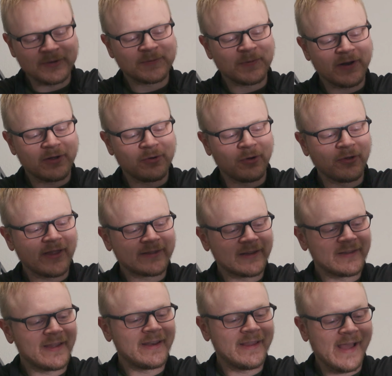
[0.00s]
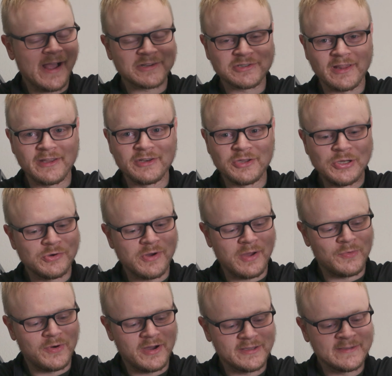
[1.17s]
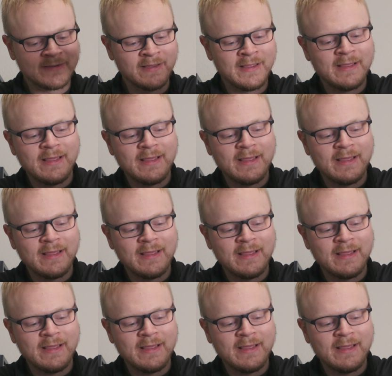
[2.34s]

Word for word: was pretty cool that the lady actually knew who I was,